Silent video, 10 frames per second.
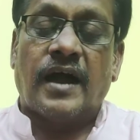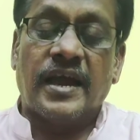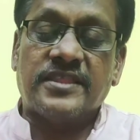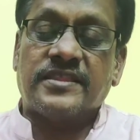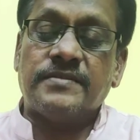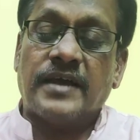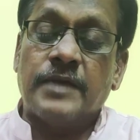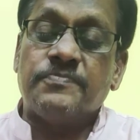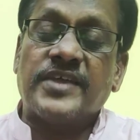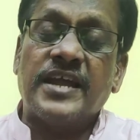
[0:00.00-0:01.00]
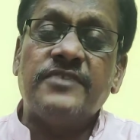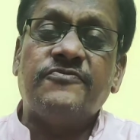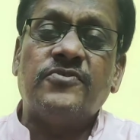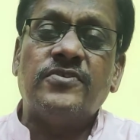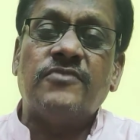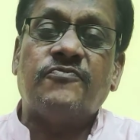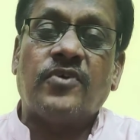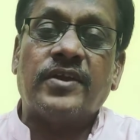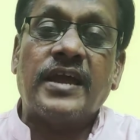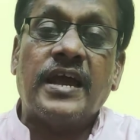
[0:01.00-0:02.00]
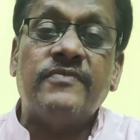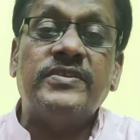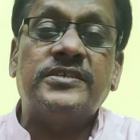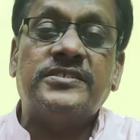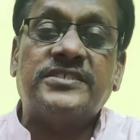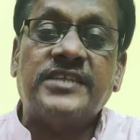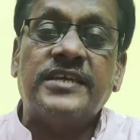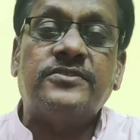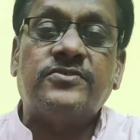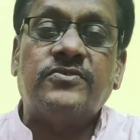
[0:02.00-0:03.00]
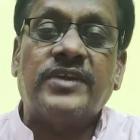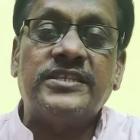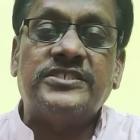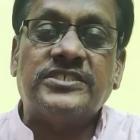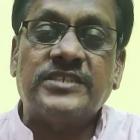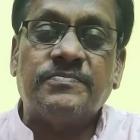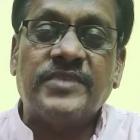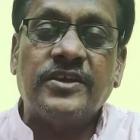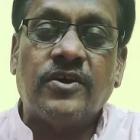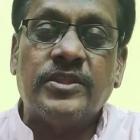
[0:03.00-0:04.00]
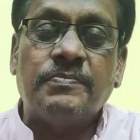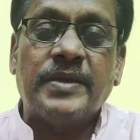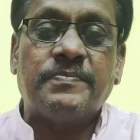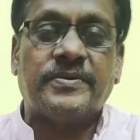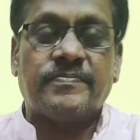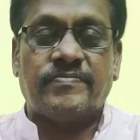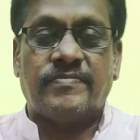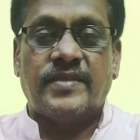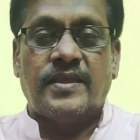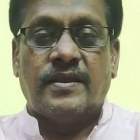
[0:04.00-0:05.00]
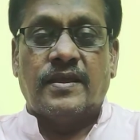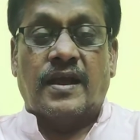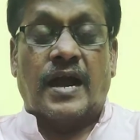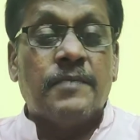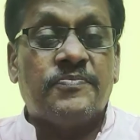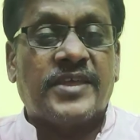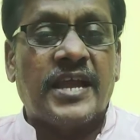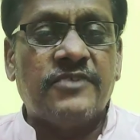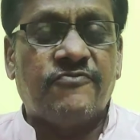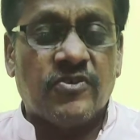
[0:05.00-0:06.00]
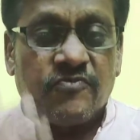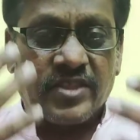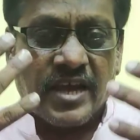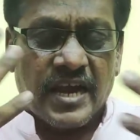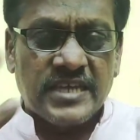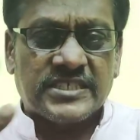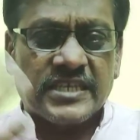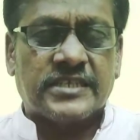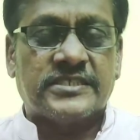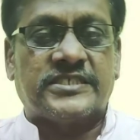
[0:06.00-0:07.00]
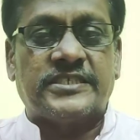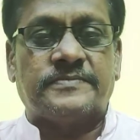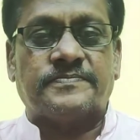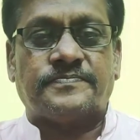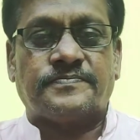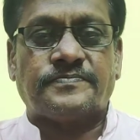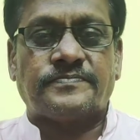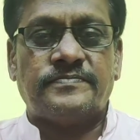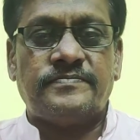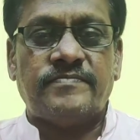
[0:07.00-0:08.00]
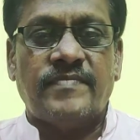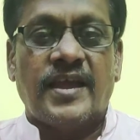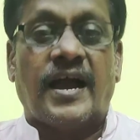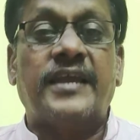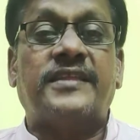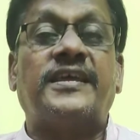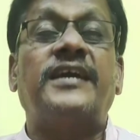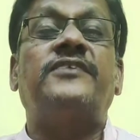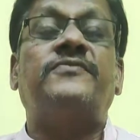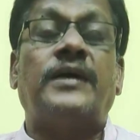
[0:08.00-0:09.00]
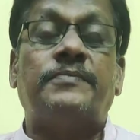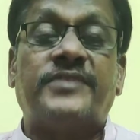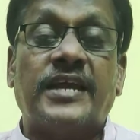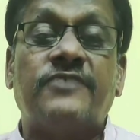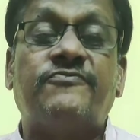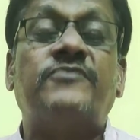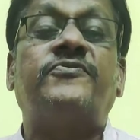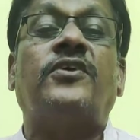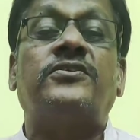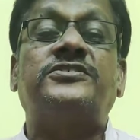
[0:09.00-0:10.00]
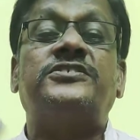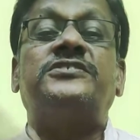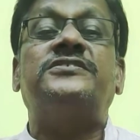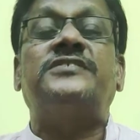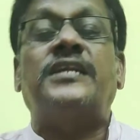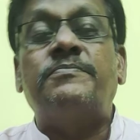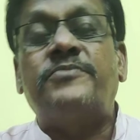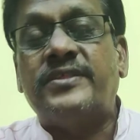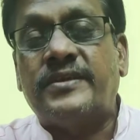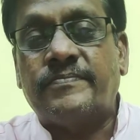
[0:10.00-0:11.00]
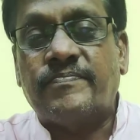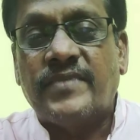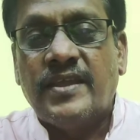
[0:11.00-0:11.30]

I'm thankful for having the strength to write something on the paper. I'm thankful for the eyes I can see. I'm thankful for the oxygens that I'm breathing.